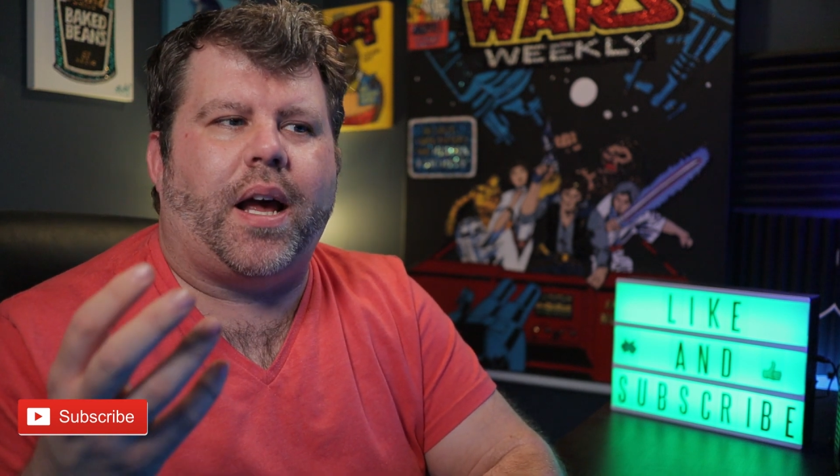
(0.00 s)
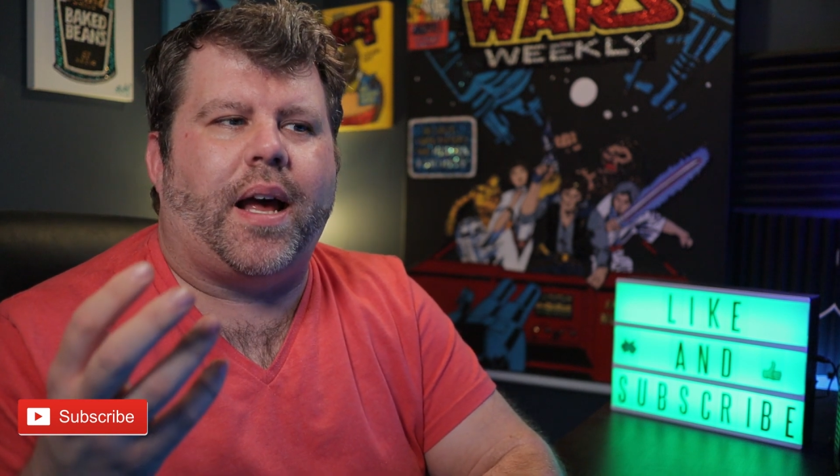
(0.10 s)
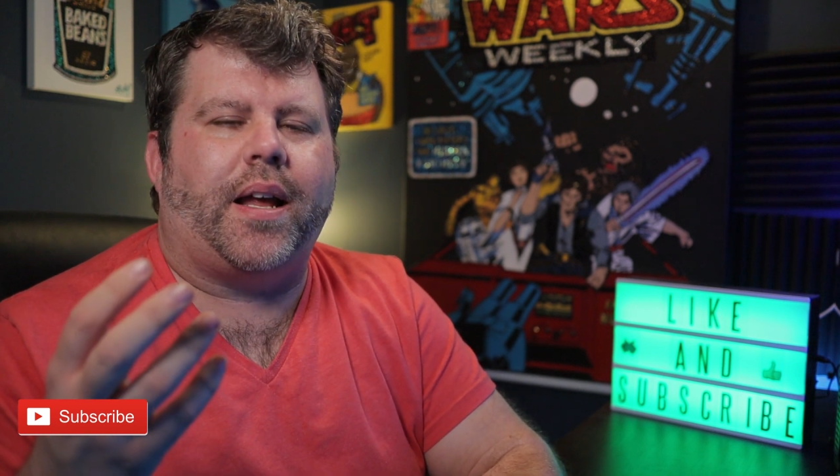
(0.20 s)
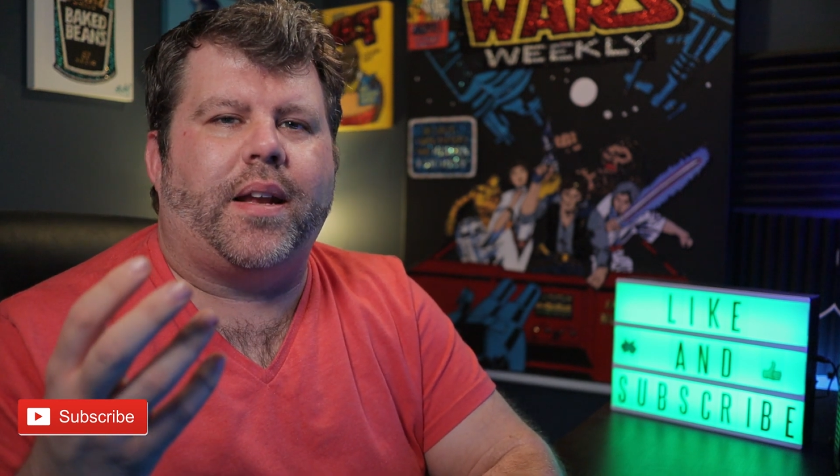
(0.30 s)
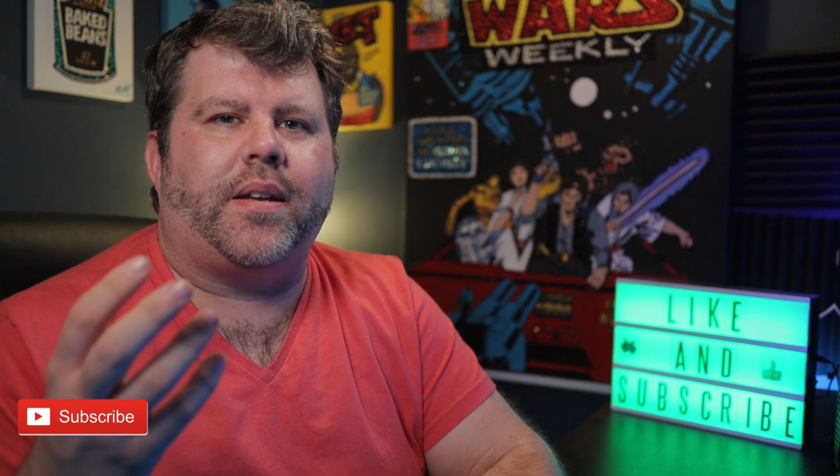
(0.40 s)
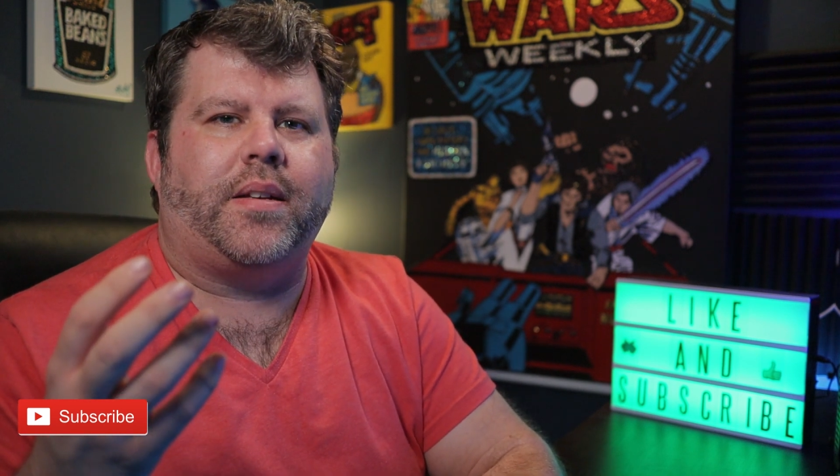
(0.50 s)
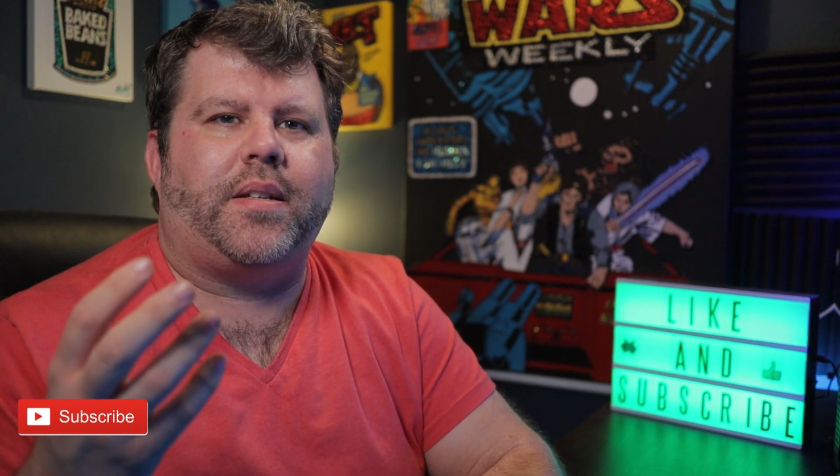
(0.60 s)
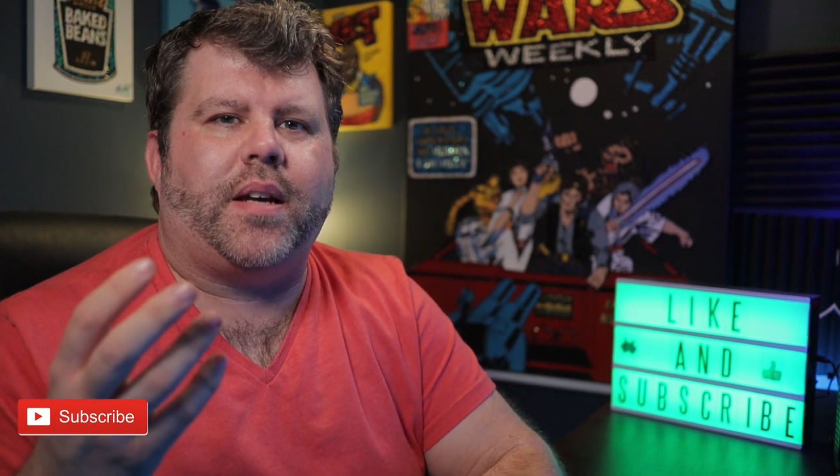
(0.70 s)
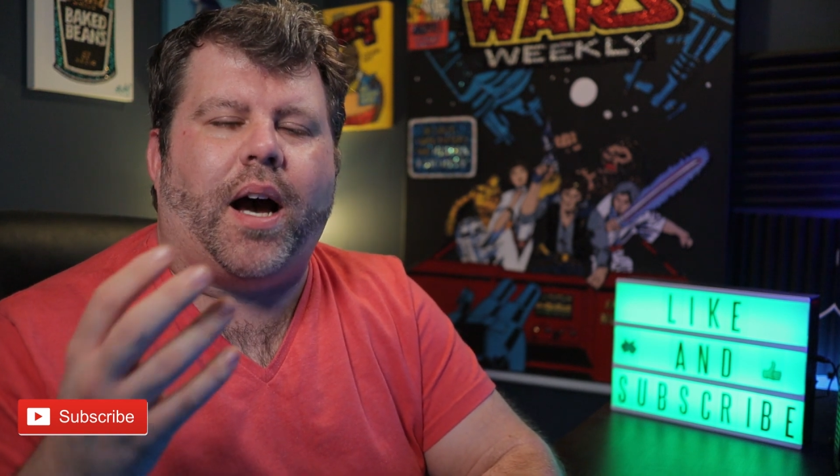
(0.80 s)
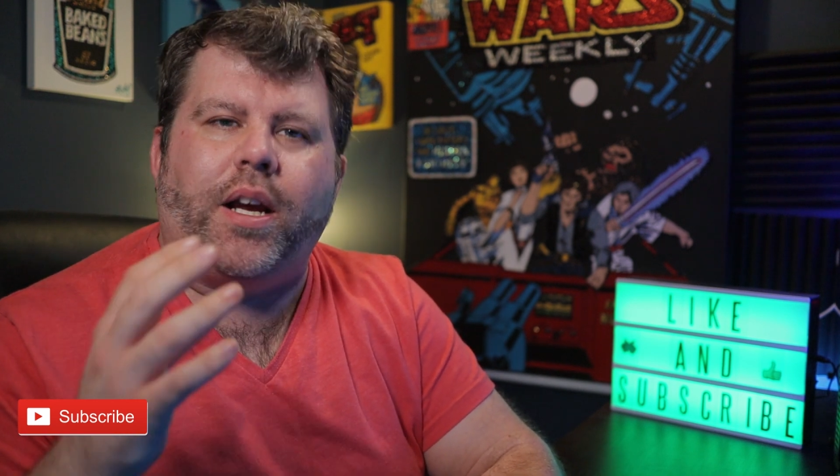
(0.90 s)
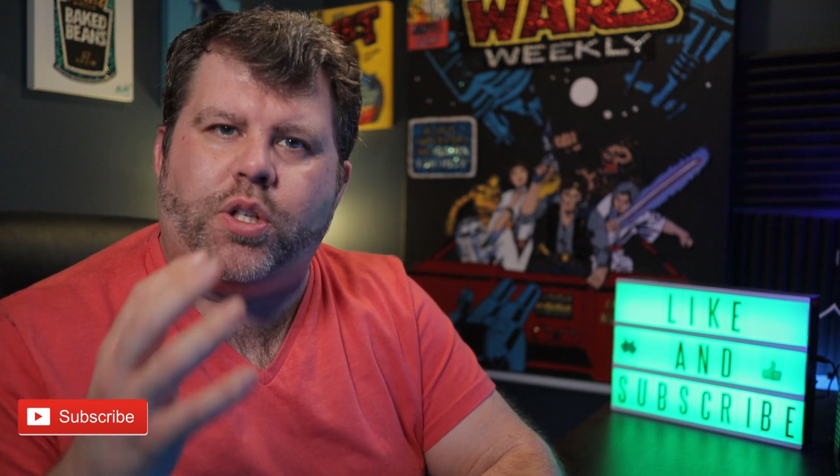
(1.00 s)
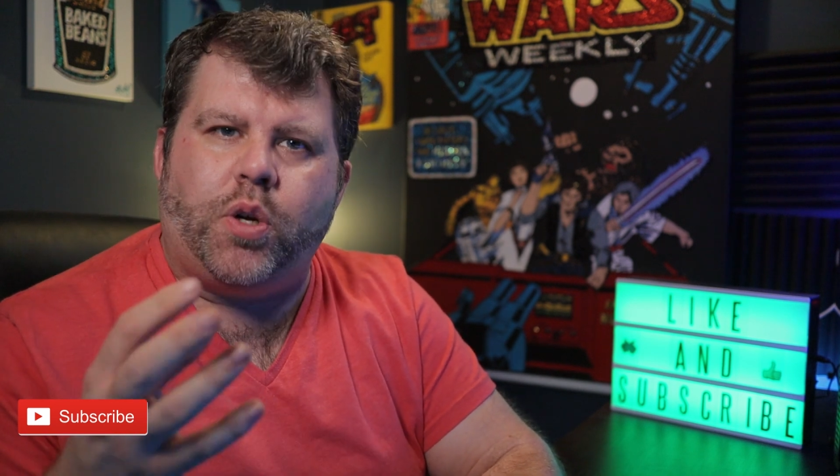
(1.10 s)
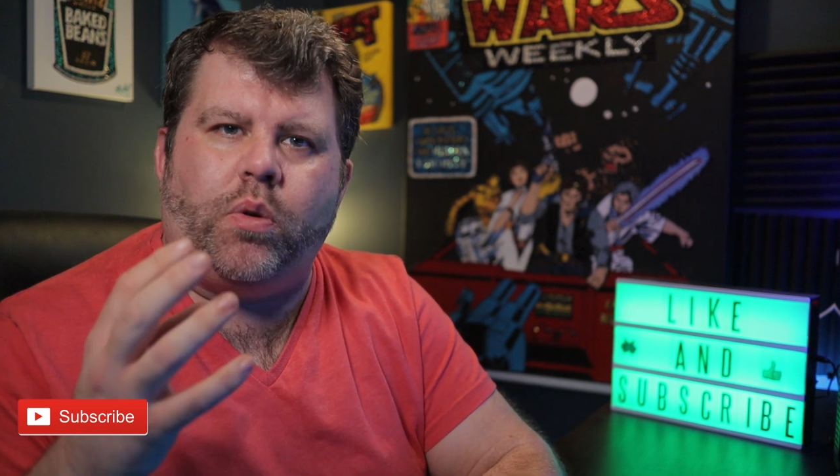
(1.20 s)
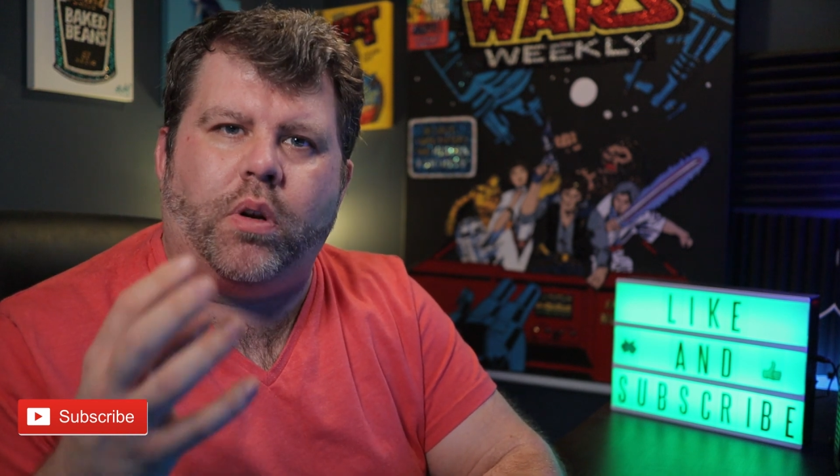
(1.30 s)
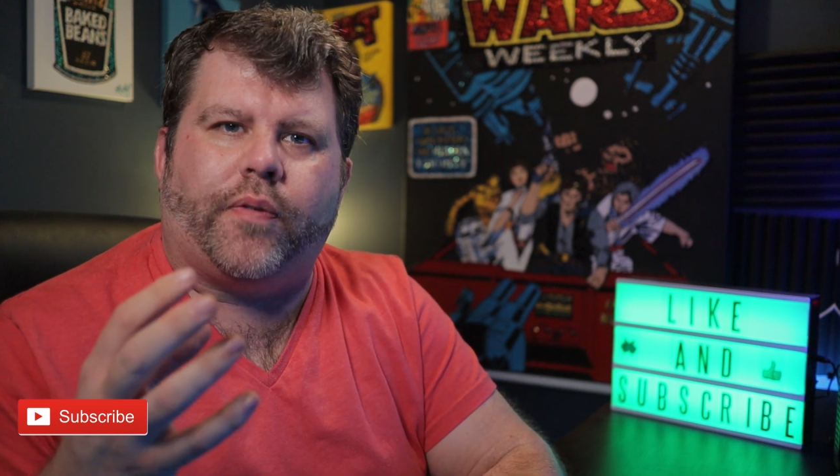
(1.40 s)
and I
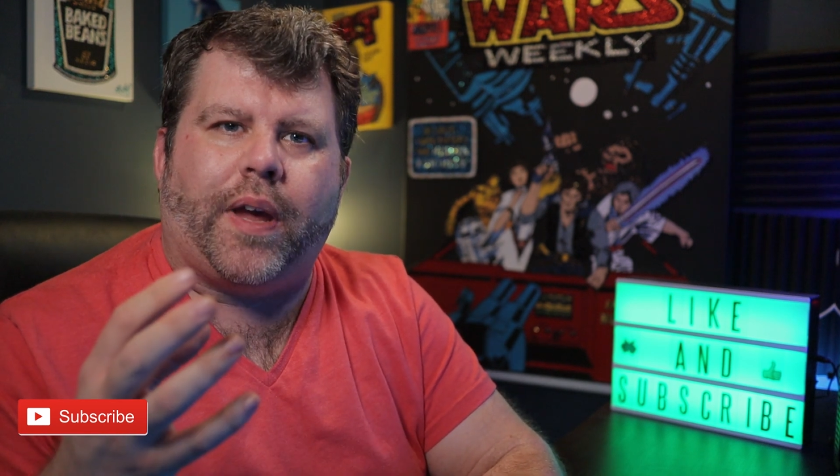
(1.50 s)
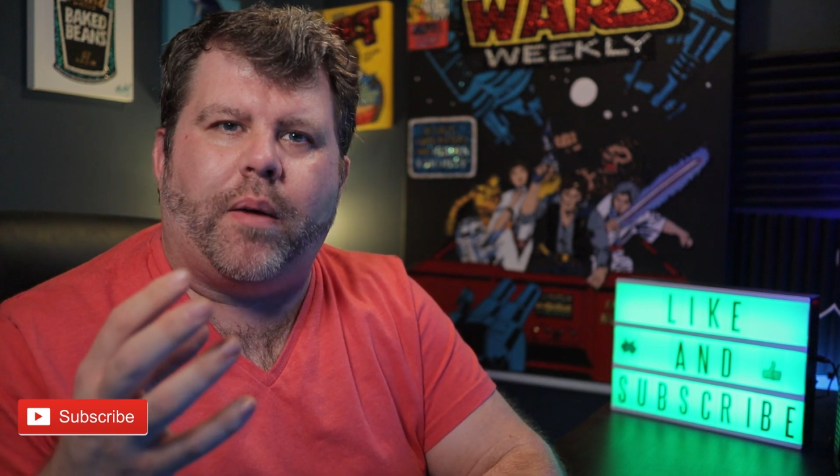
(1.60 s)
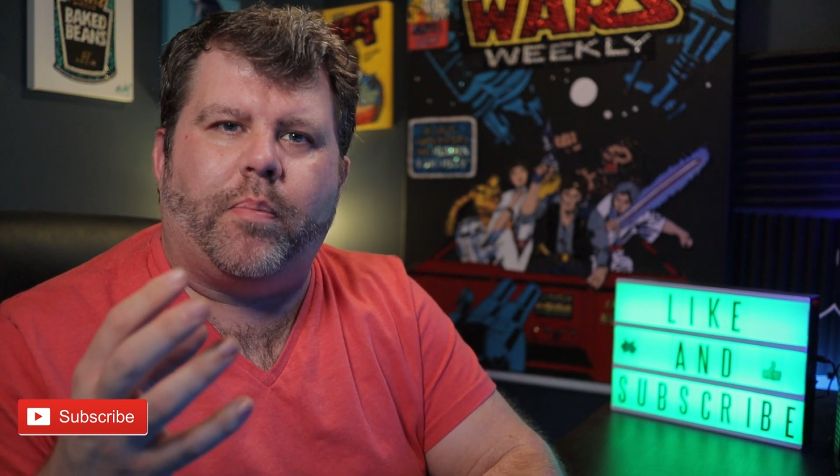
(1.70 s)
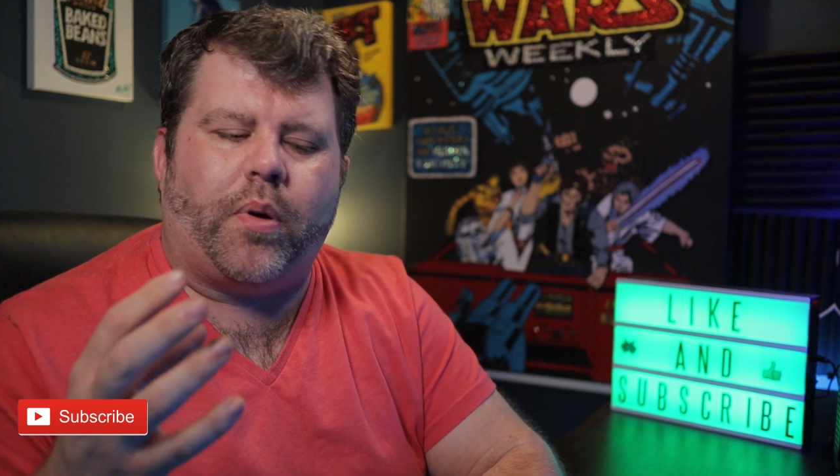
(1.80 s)
do love it,